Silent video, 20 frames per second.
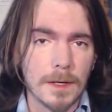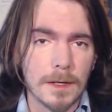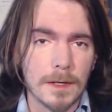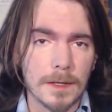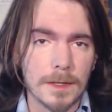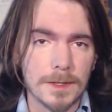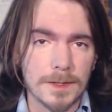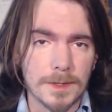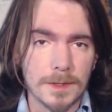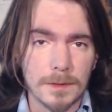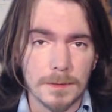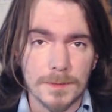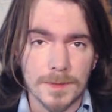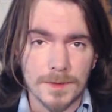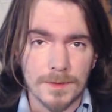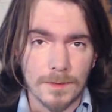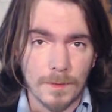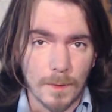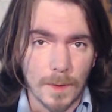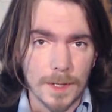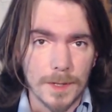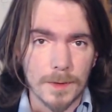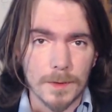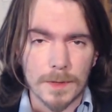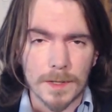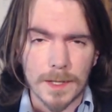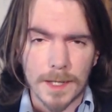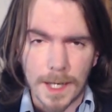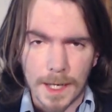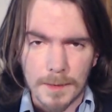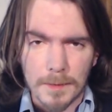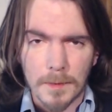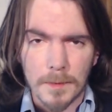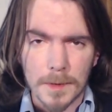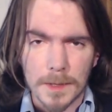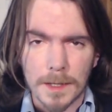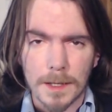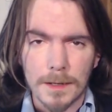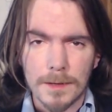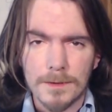in terms of what you're
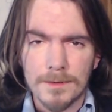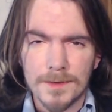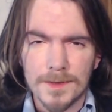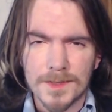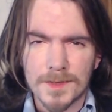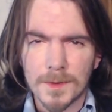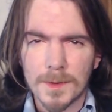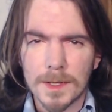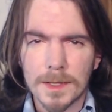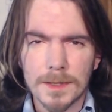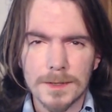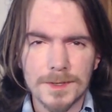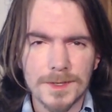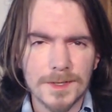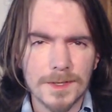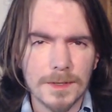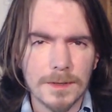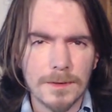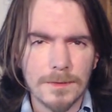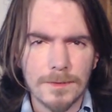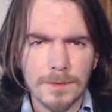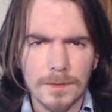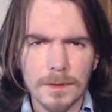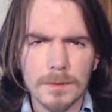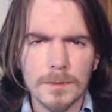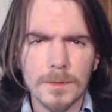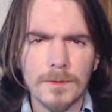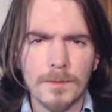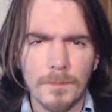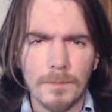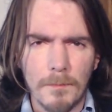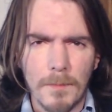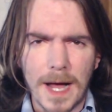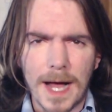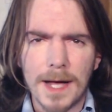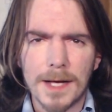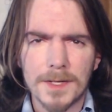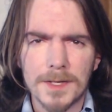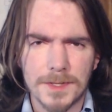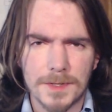capable of, as well as a form of
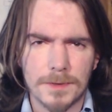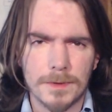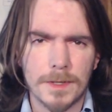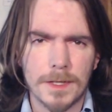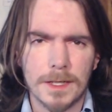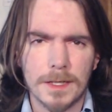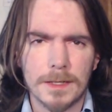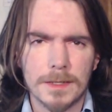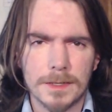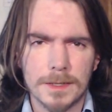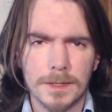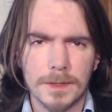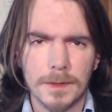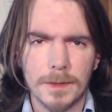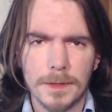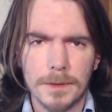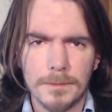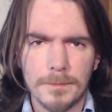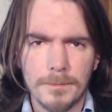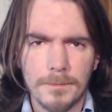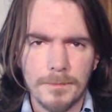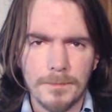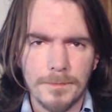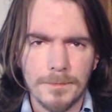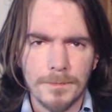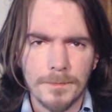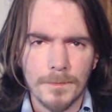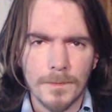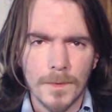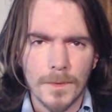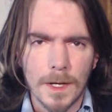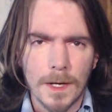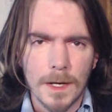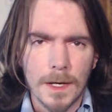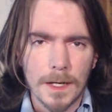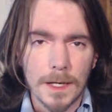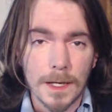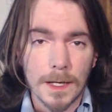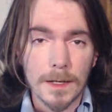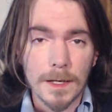mastery to it.
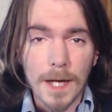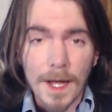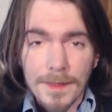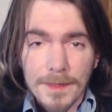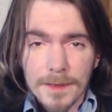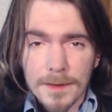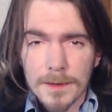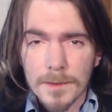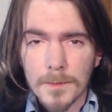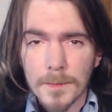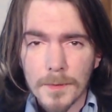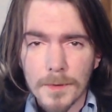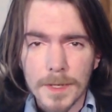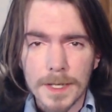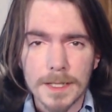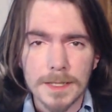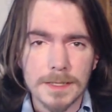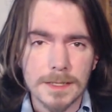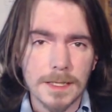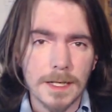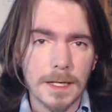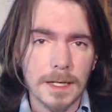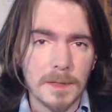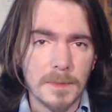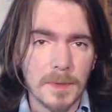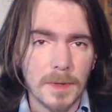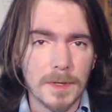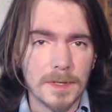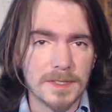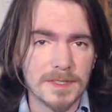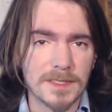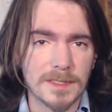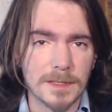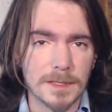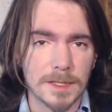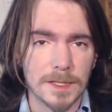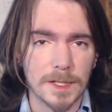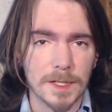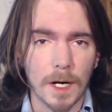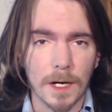Now, nothing brings out a
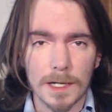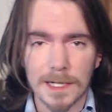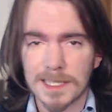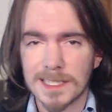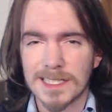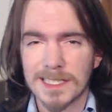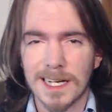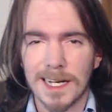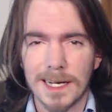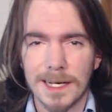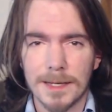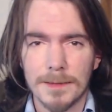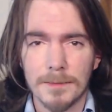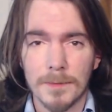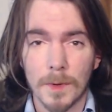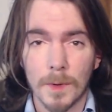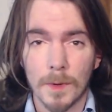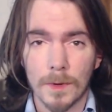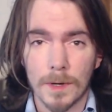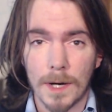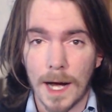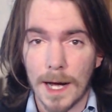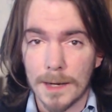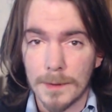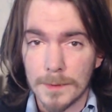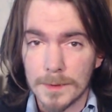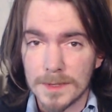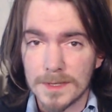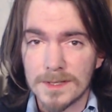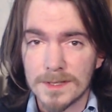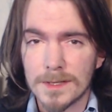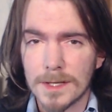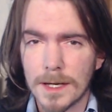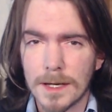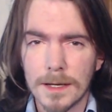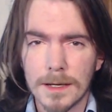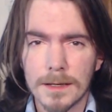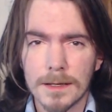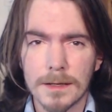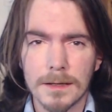person's dark side more, I would
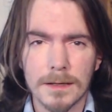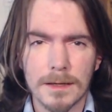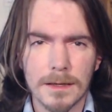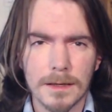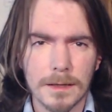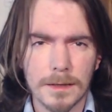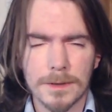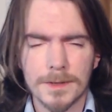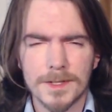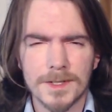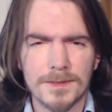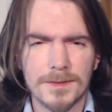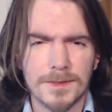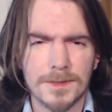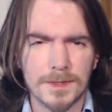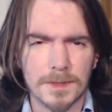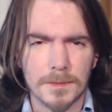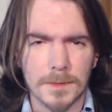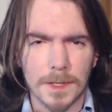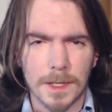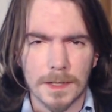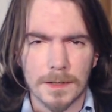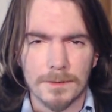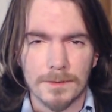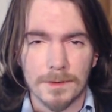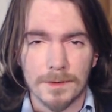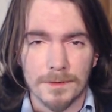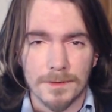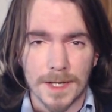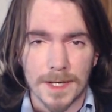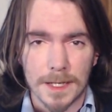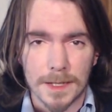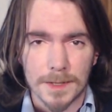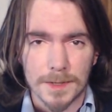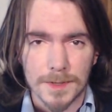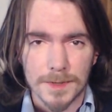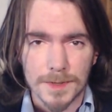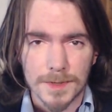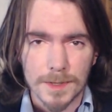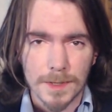say, than a thirst for some kind of
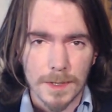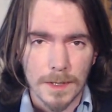revenge.